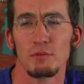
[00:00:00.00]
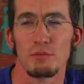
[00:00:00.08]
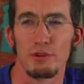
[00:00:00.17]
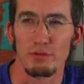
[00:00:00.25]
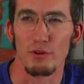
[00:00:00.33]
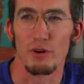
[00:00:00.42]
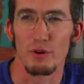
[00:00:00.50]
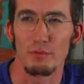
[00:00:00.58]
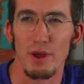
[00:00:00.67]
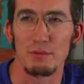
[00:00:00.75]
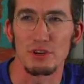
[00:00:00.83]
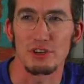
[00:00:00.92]
before
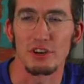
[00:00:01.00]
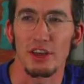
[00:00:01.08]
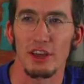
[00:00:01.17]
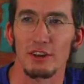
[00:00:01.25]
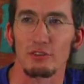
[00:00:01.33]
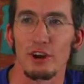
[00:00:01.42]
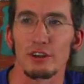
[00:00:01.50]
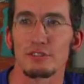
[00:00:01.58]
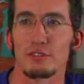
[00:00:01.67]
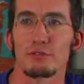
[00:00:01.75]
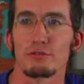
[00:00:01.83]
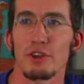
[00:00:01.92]
my mission, I had a
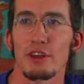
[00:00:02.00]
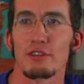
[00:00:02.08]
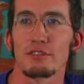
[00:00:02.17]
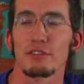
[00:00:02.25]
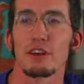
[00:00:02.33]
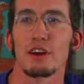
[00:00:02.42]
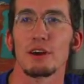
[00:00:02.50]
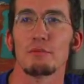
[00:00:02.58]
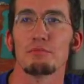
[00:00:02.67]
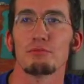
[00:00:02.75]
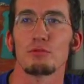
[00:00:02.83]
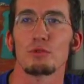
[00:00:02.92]
crisis of faith,
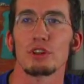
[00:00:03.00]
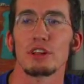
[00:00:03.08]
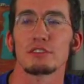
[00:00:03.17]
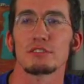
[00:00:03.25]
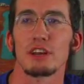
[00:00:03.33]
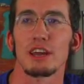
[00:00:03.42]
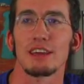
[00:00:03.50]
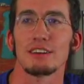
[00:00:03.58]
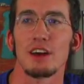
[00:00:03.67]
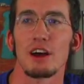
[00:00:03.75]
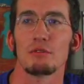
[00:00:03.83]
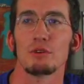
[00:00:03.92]
um, realizing that I had
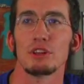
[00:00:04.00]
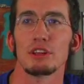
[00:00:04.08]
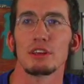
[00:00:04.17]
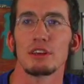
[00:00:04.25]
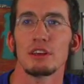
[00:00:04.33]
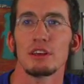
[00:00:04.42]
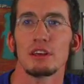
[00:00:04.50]
not really